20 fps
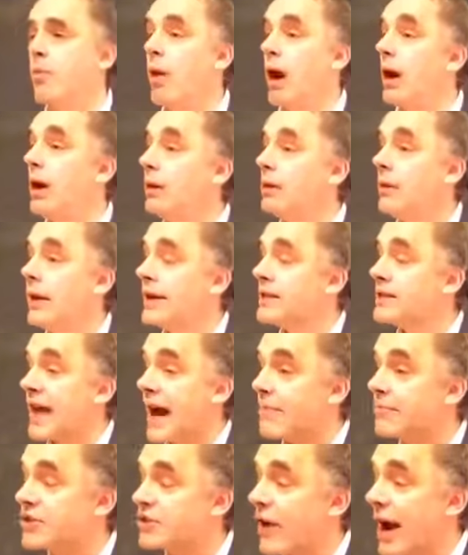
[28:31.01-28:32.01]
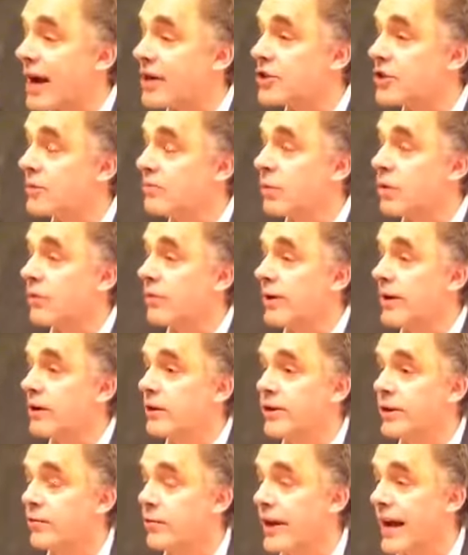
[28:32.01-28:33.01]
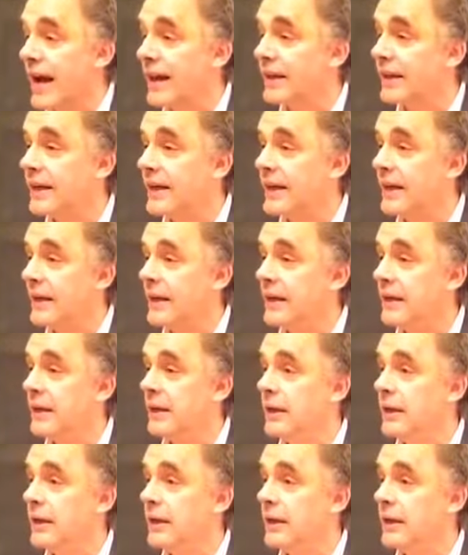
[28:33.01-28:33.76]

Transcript: Well, is abstraction more real than reality?